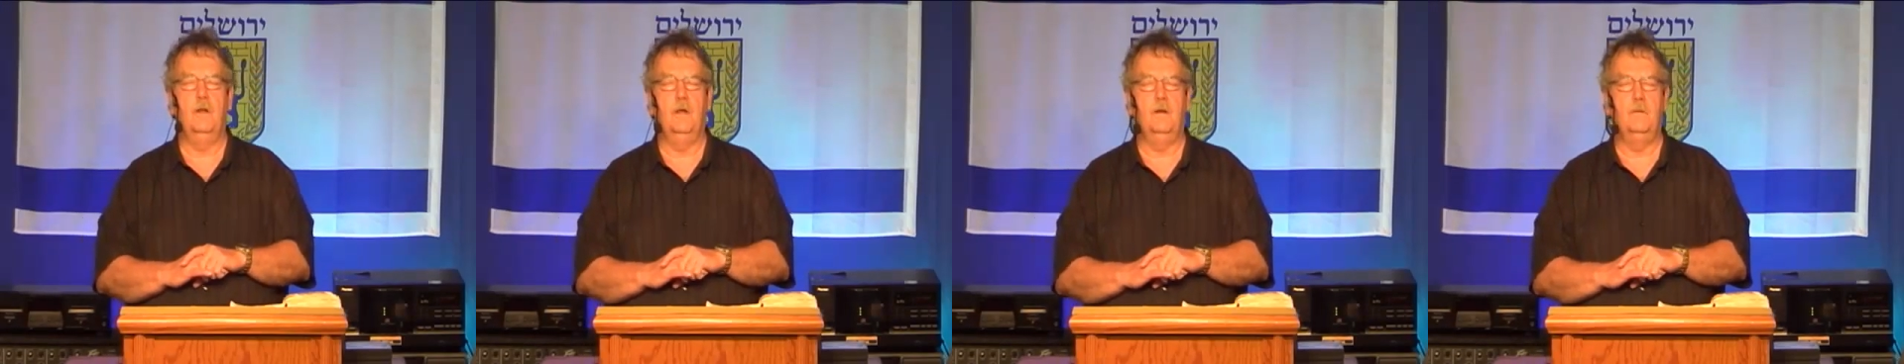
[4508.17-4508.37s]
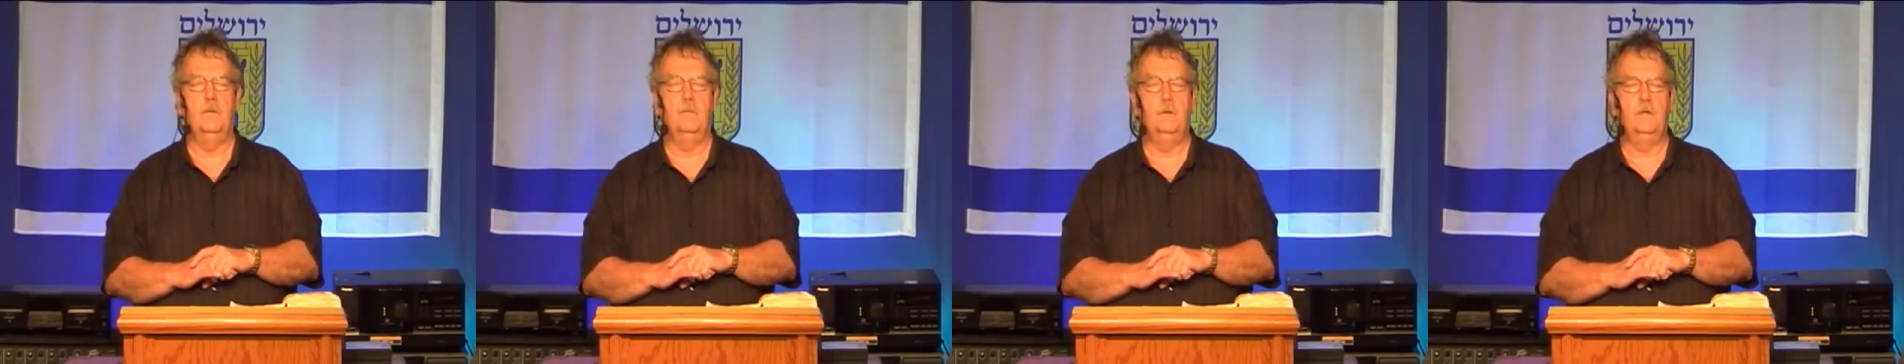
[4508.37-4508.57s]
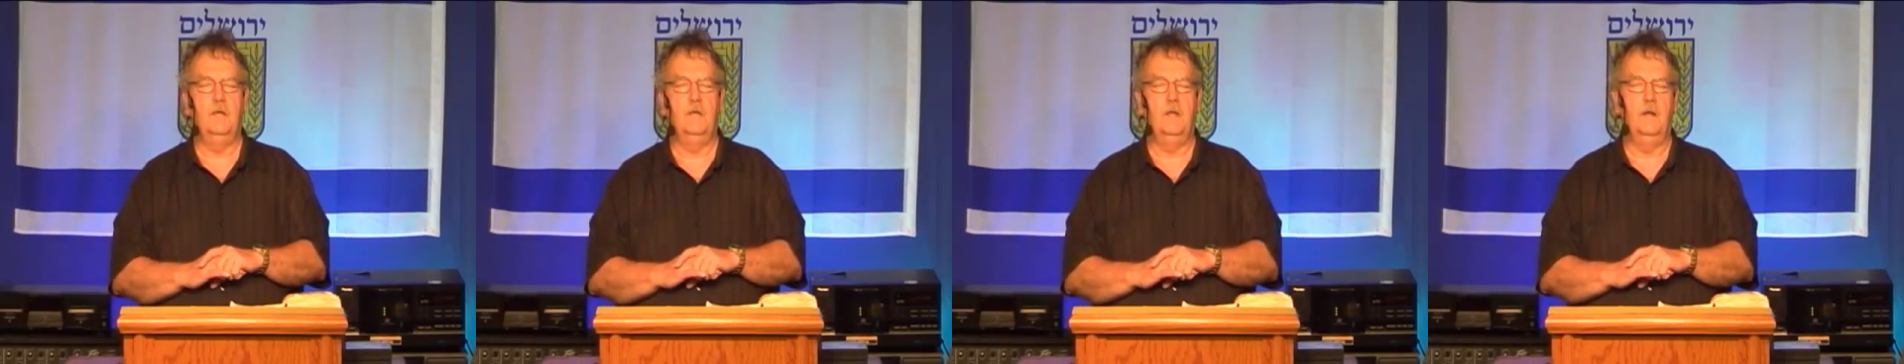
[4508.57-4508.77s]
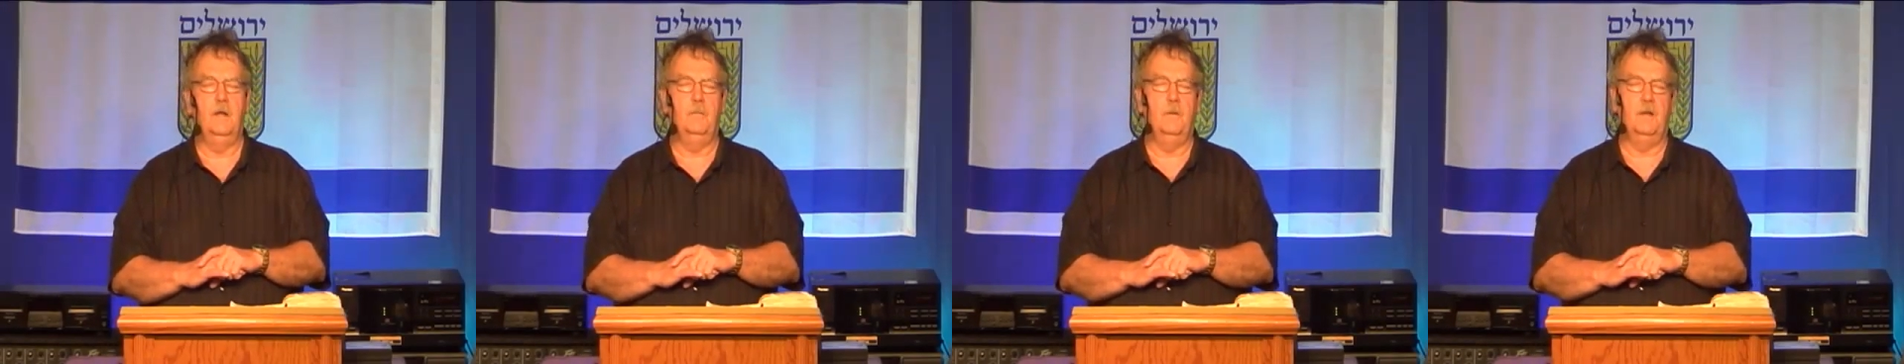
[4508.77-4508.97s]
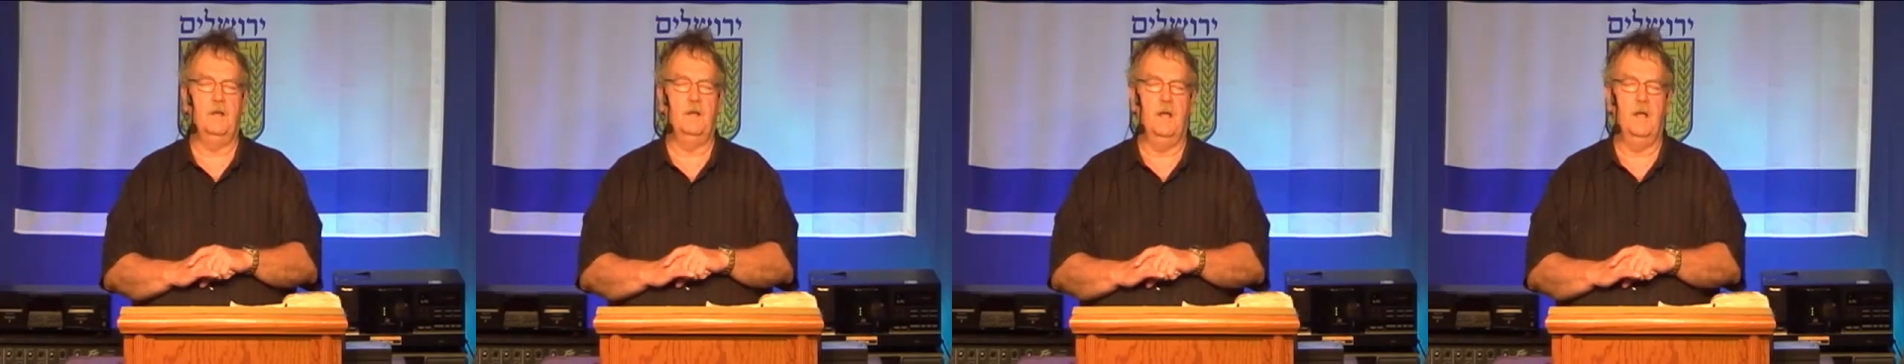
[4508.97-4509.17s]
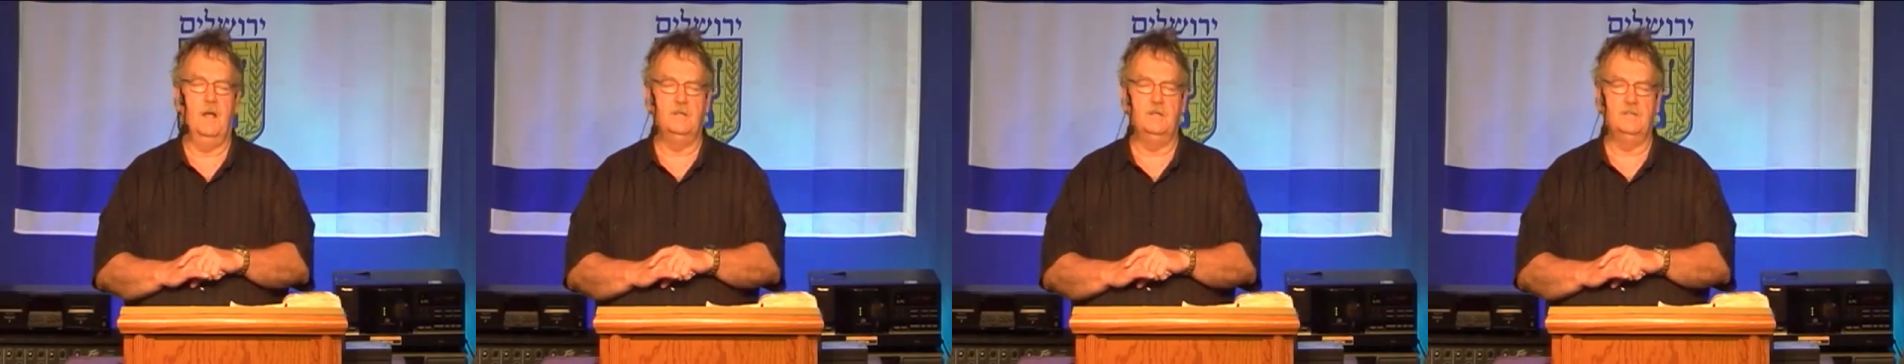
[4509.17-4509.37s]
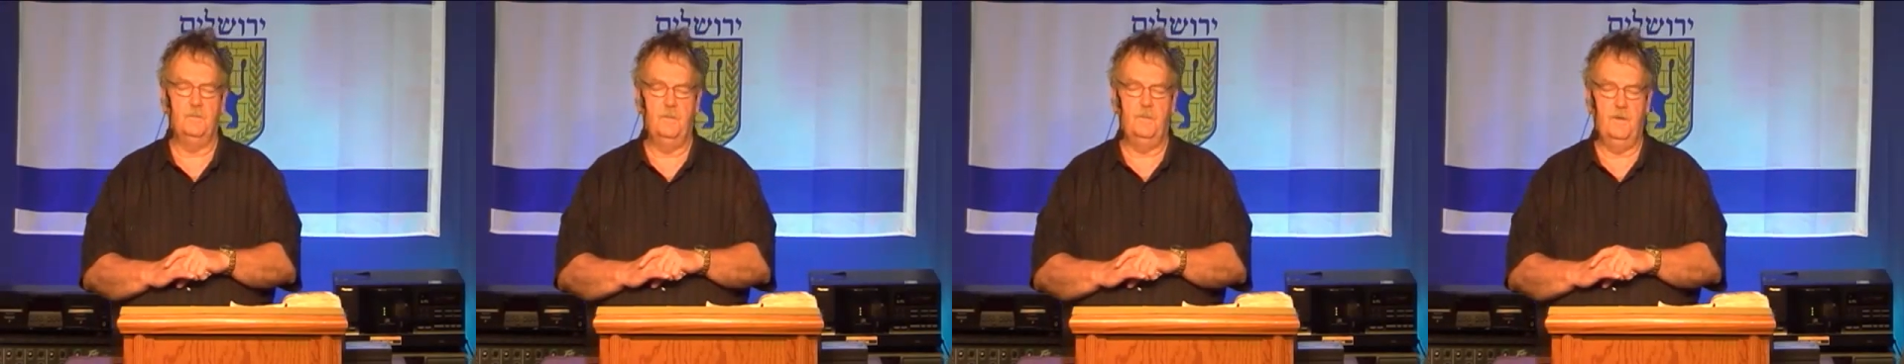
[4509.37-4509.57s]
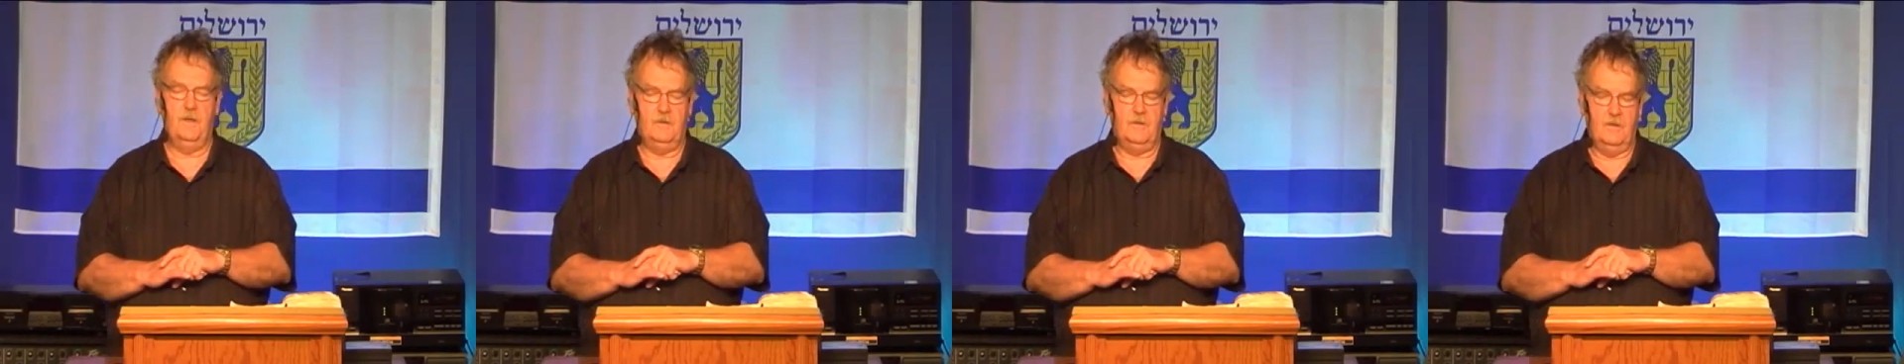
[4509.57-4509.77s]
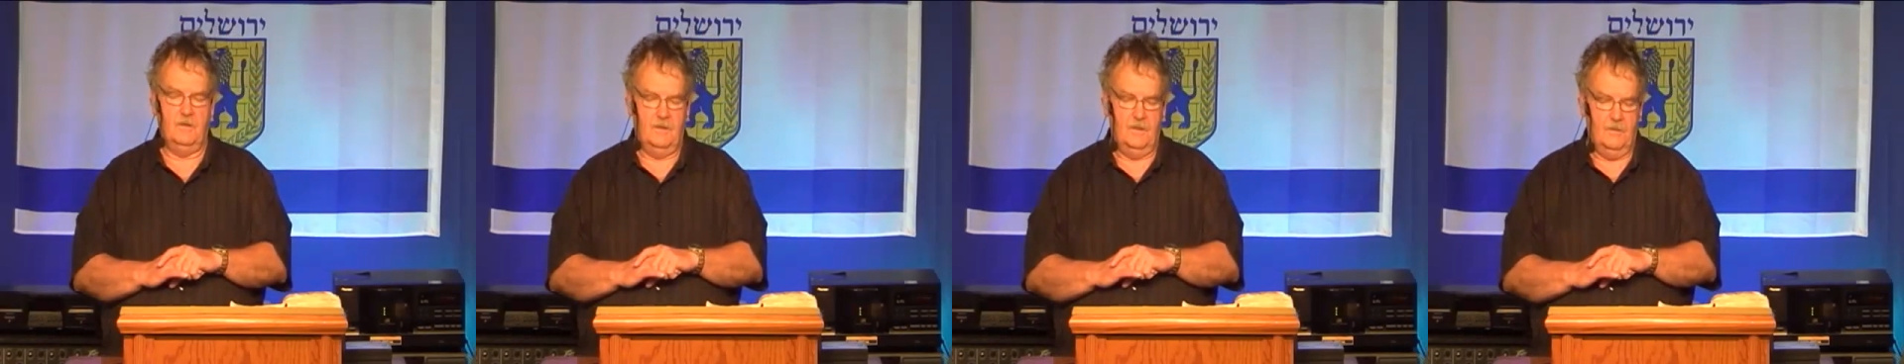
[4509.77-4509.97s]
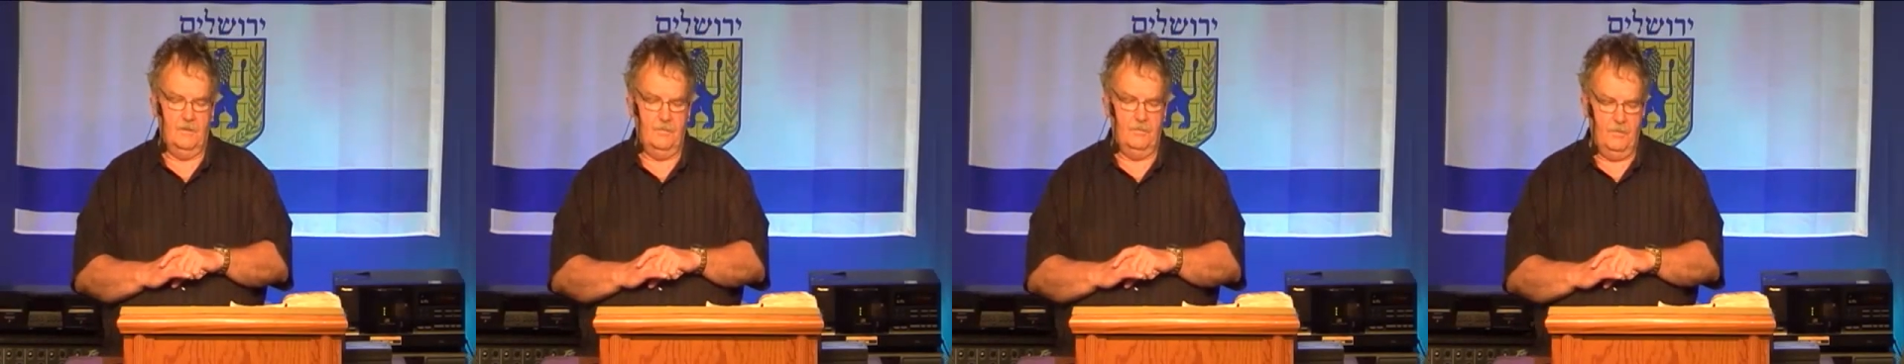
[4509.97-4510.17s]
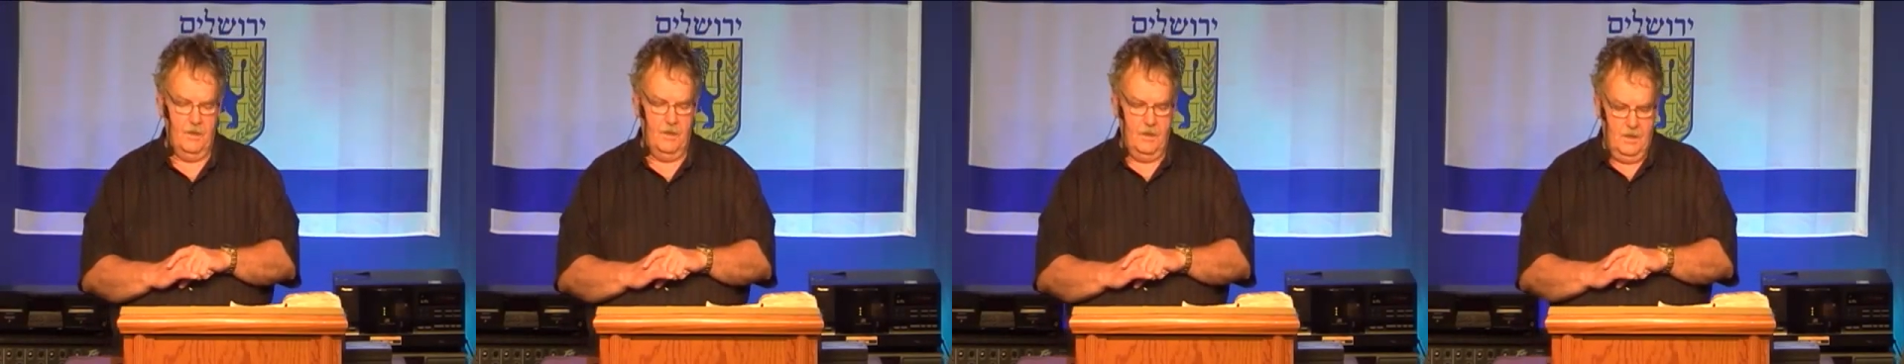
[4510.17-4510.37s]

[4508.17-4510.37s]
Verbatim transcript: How to be Mecca. Speak to them.